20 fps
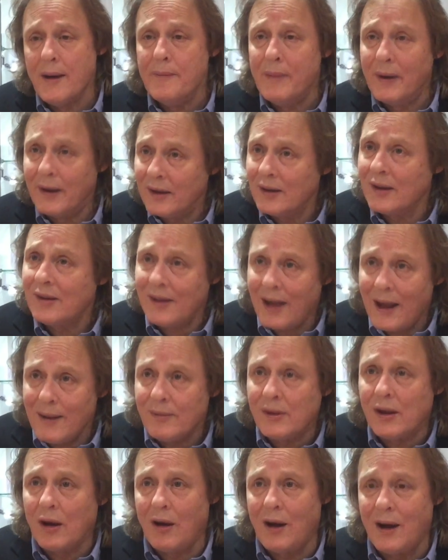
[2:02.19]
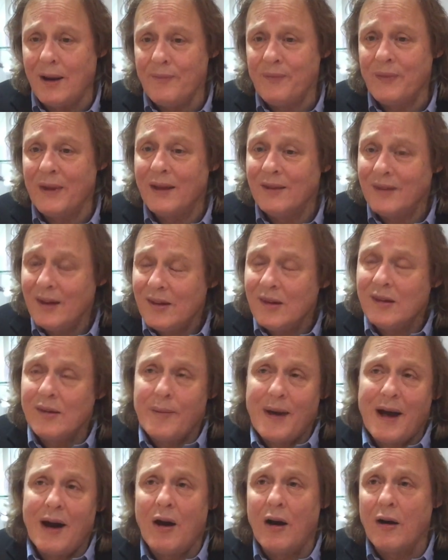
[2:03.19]
But at the same time, this is
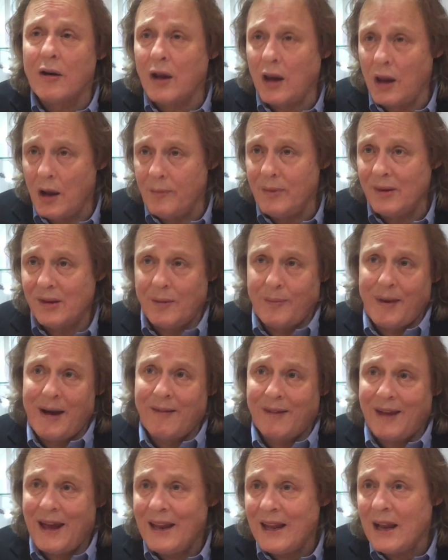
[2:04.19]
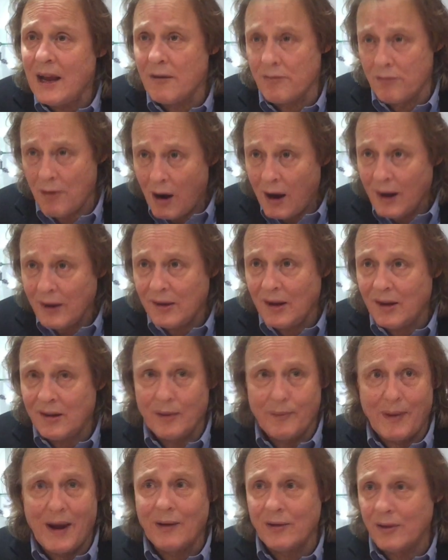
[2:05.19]
about our club. It's about getting it right. It's
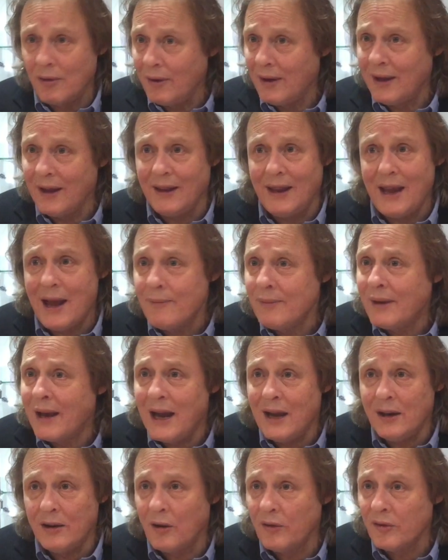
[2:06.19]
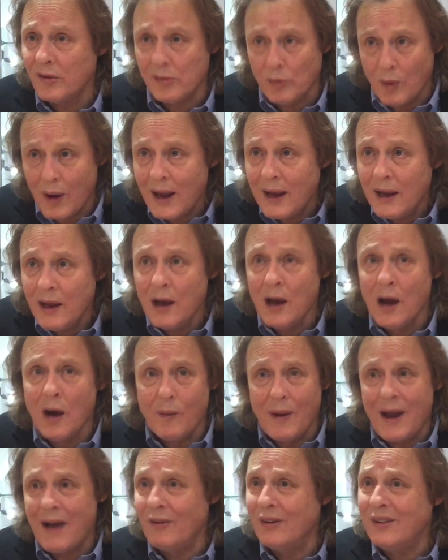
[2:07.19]
about doing it the MK Dons way.
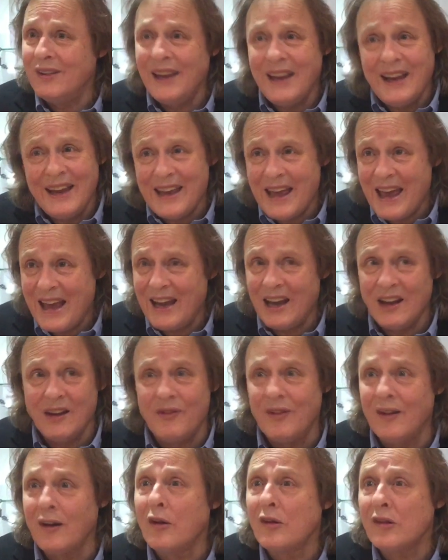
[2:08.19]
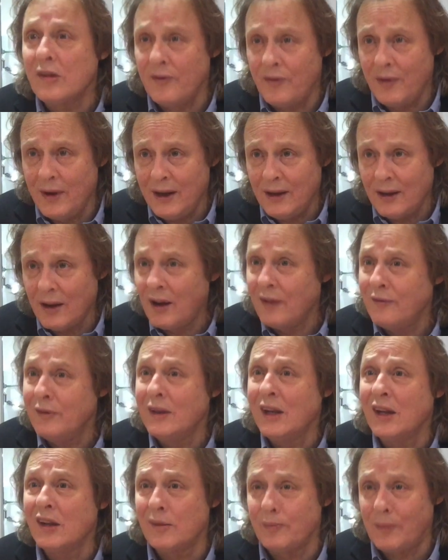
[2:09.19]
We have a DNA and a philosophy that I've
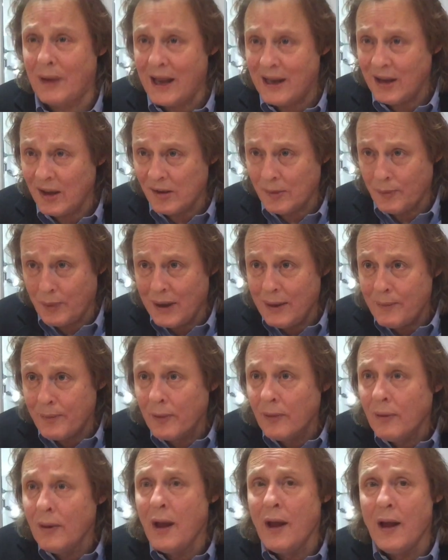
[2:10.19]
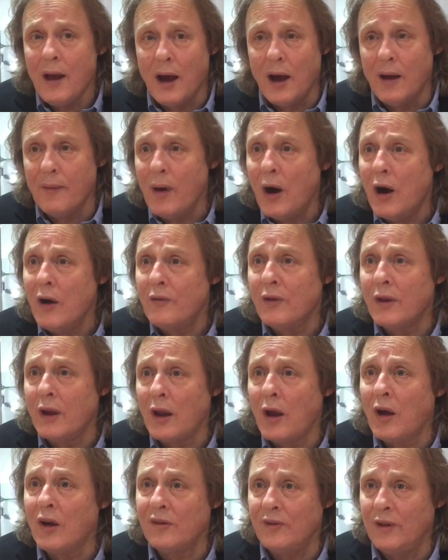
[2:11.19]
been explaining to people um, over the
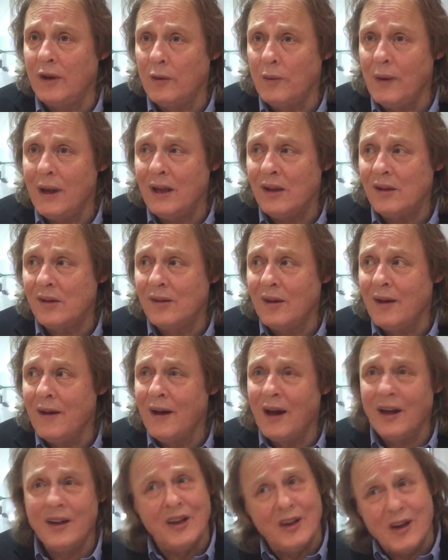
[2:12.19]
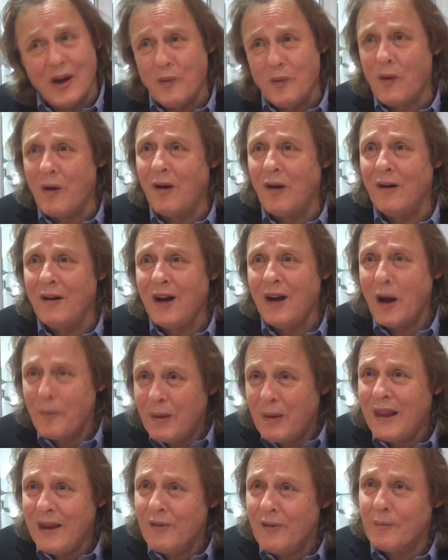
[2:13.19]
last few weeks. And you know what? I
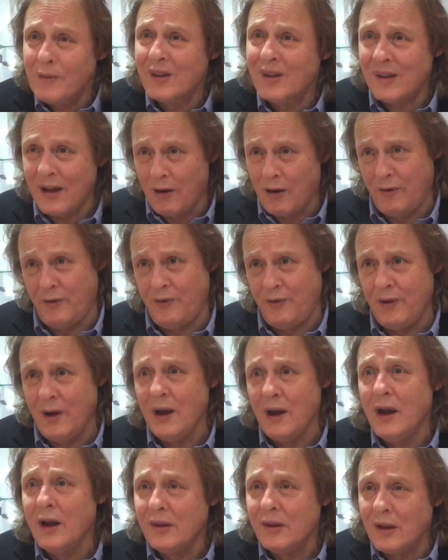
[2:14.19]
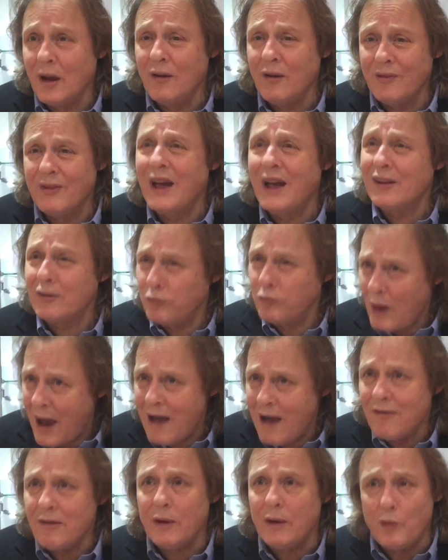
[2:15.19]
believe it myself. So that's
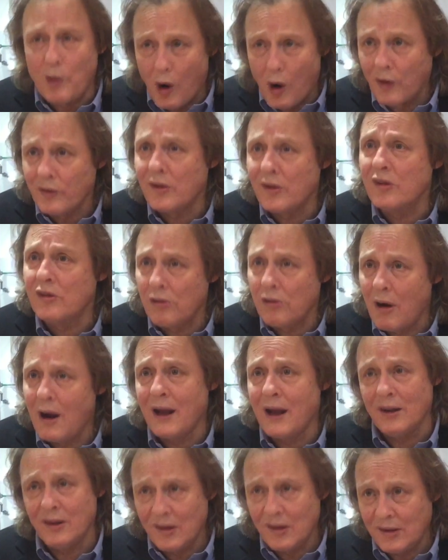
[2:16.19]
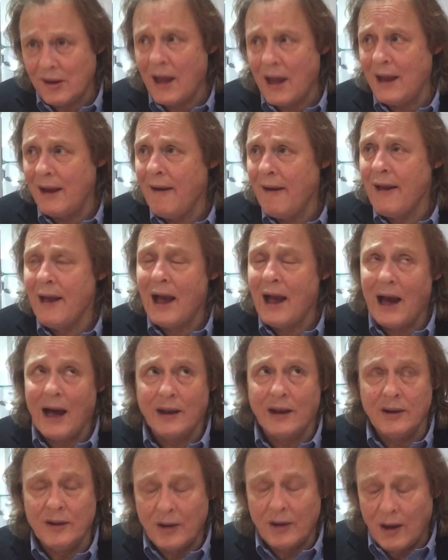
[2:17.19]
where we've got to try and stay.
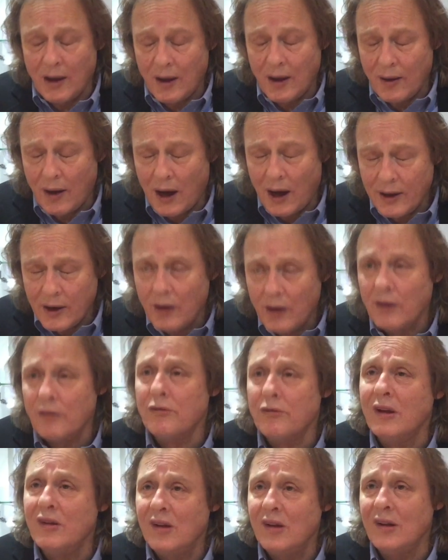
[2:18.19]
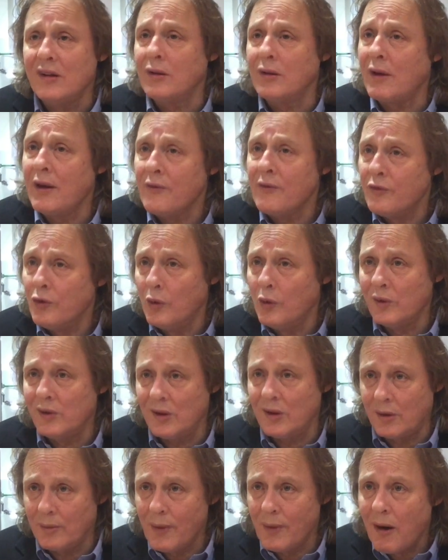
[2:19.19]
And uh, I know that Richie is looking forward
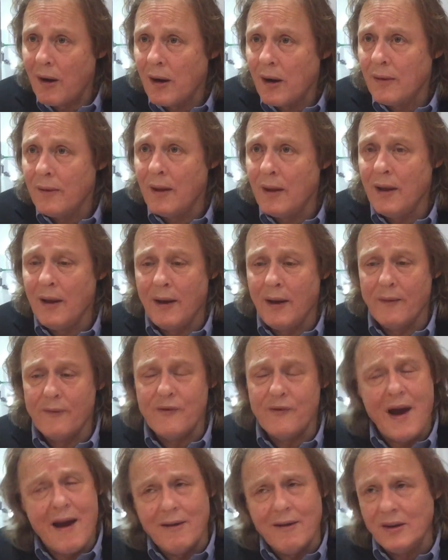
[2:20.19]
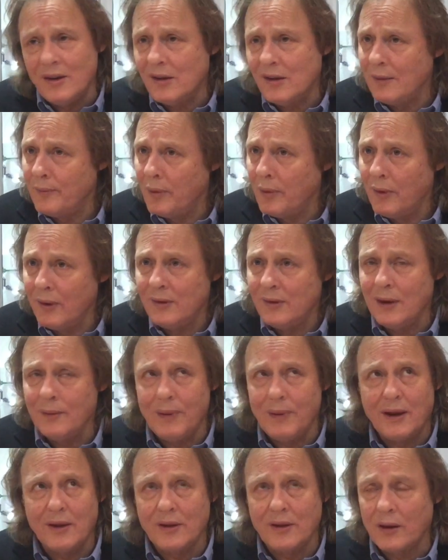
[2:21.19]
to tomorrow very disappointed
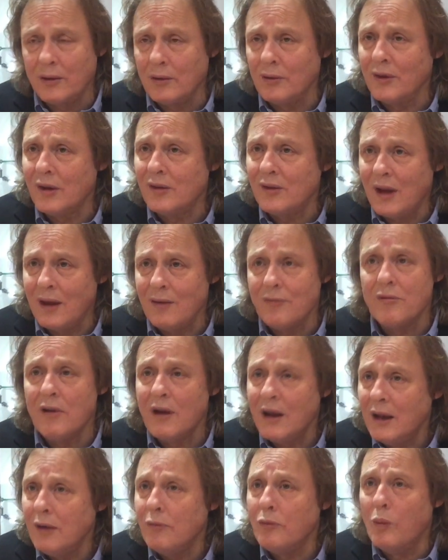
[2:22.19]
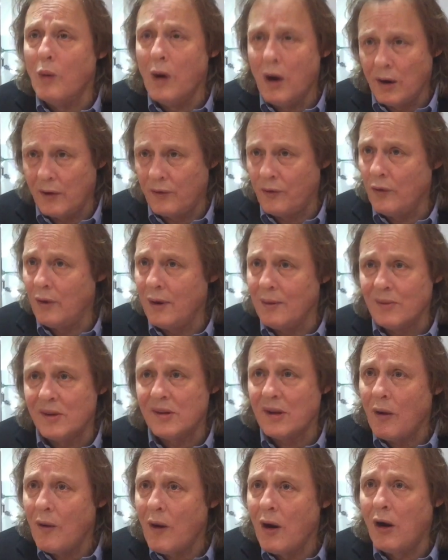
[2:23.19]
because I thought the team really worked for him
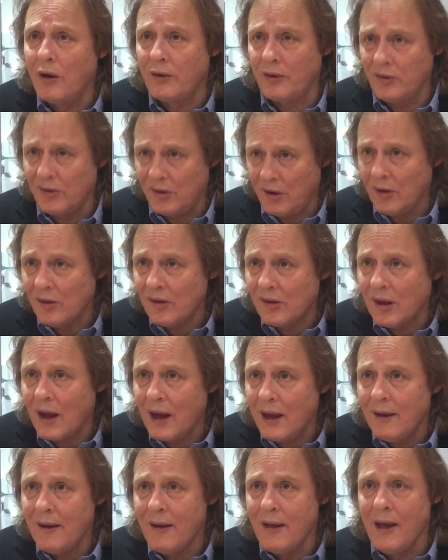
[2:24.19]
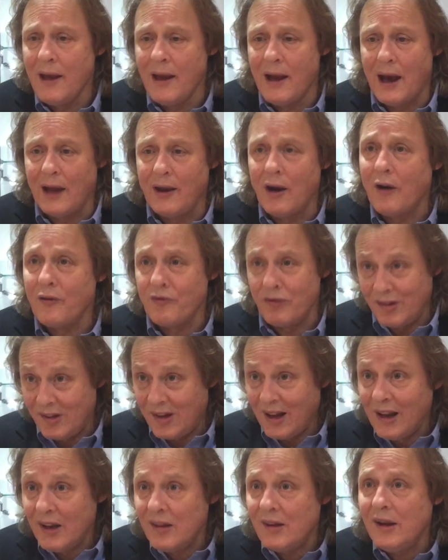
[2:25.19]
so hard on Tuesday, and our
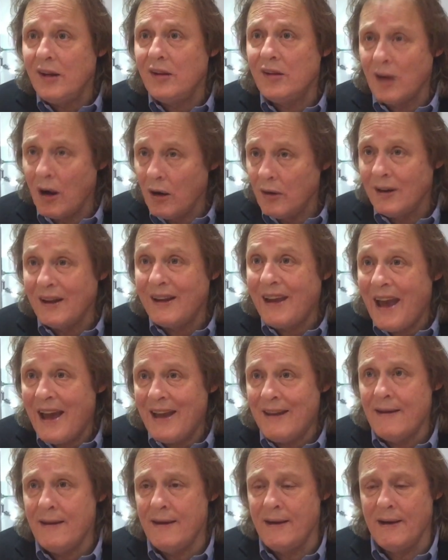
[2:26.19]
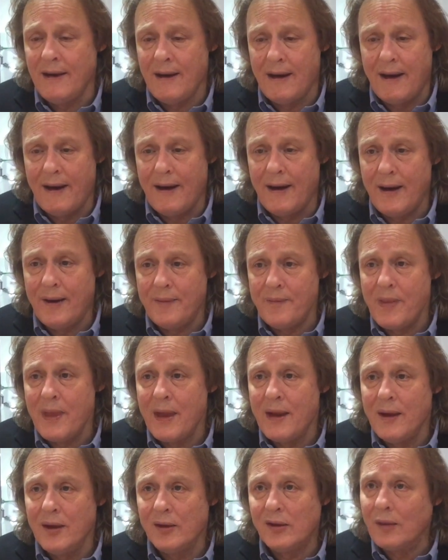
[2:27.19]
fragility showed again. Um,
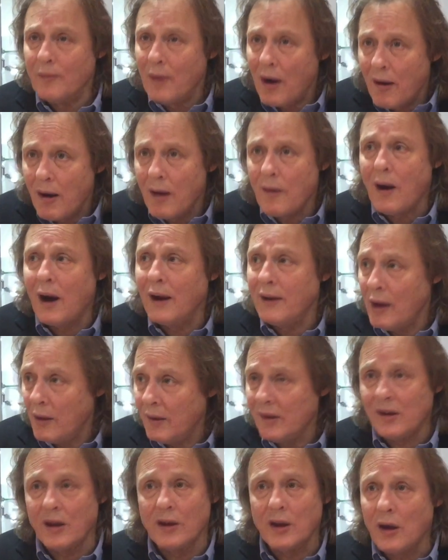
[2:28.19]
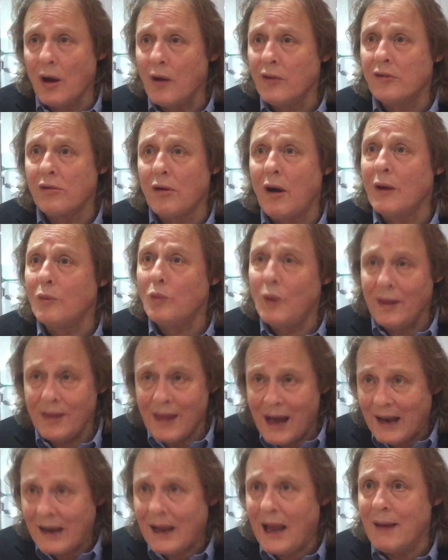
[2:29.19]
tomorrow, I know he's going to go and try and win
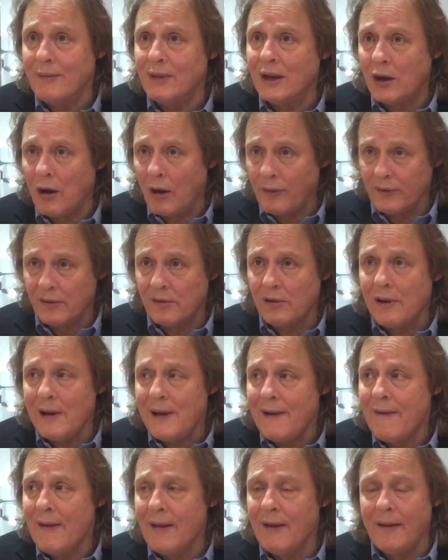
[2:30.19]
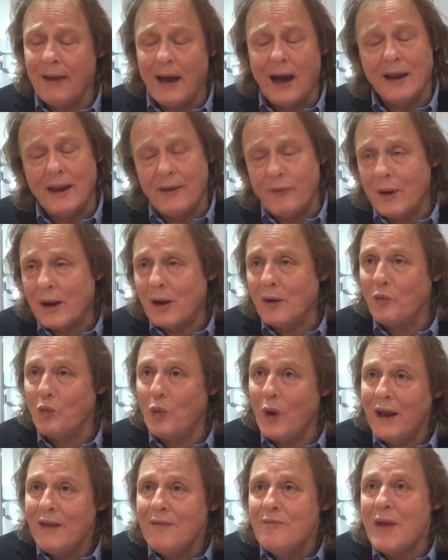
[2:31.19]
that game in Coventry. And if we can
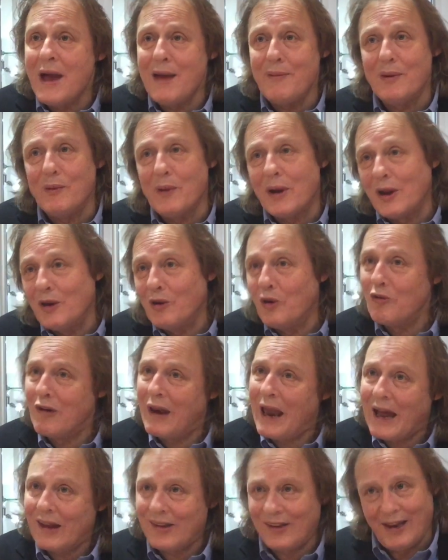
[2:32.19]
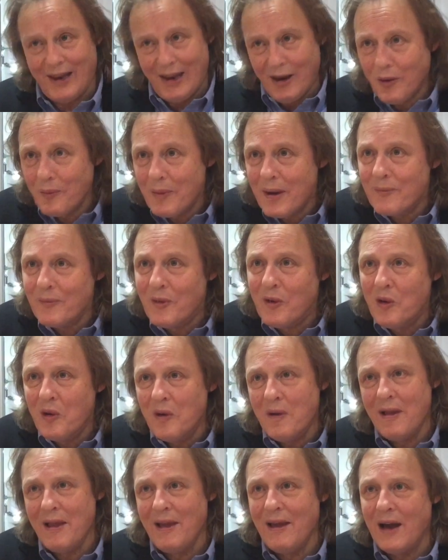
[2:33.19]
win, maybe we can all relax a little bit
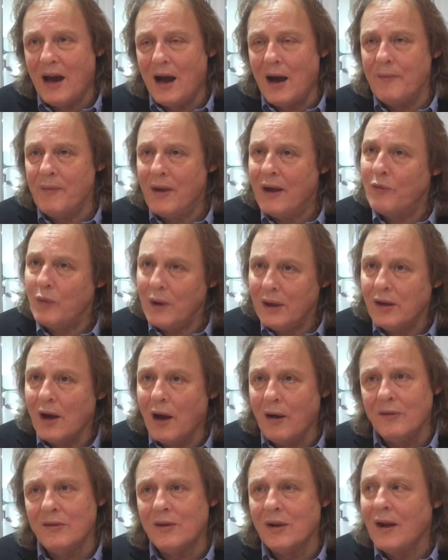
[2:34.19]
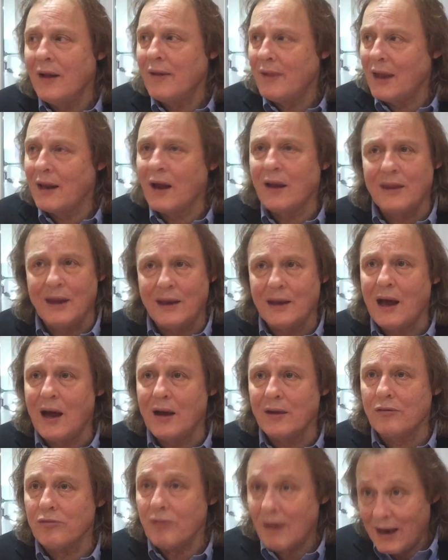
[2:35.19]
more. Um, if we don't, then I think
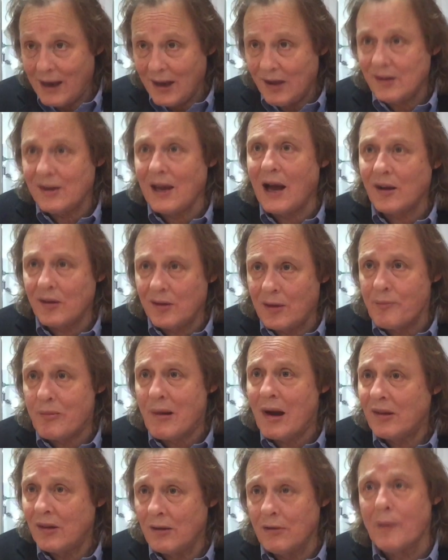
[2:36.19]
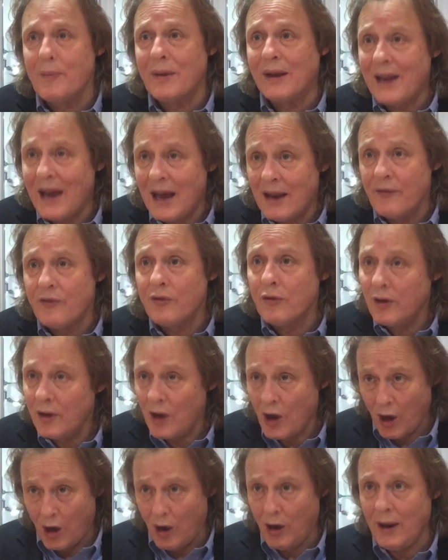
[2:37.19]
that really stacks the pressure up again for an
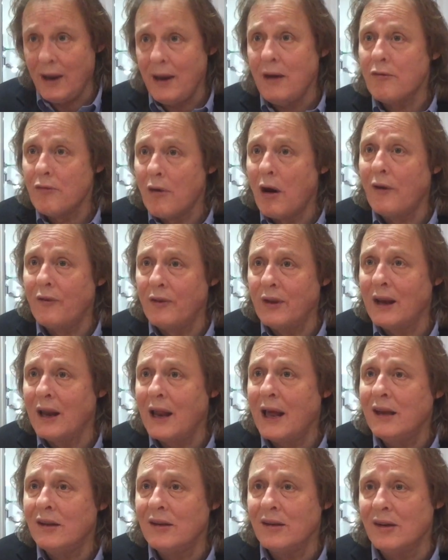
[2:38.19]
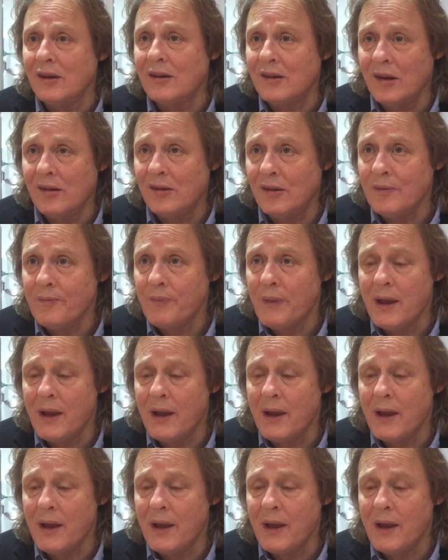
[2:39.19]
early rather than later decision.